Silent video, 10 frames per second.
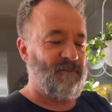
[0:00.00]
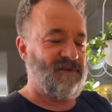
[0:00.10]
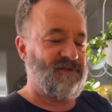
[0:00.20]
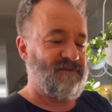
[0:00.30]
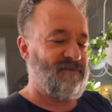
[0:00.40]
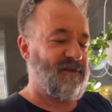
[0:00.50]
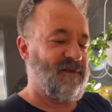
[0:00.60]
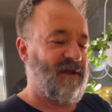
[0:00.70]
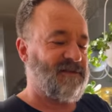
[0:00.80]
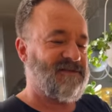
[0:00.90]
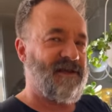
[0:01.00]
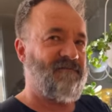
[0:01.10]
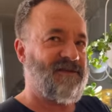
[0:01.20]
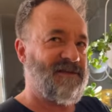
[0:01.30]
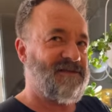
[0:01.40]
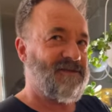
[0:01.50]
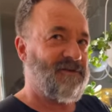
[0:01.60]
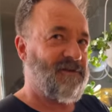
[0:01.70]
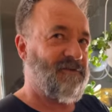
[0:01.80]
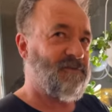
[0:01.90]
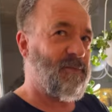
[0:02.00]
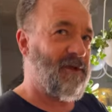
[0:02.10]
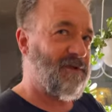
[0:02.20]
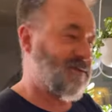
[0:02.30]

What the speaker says: But cats have eaten when it's weird.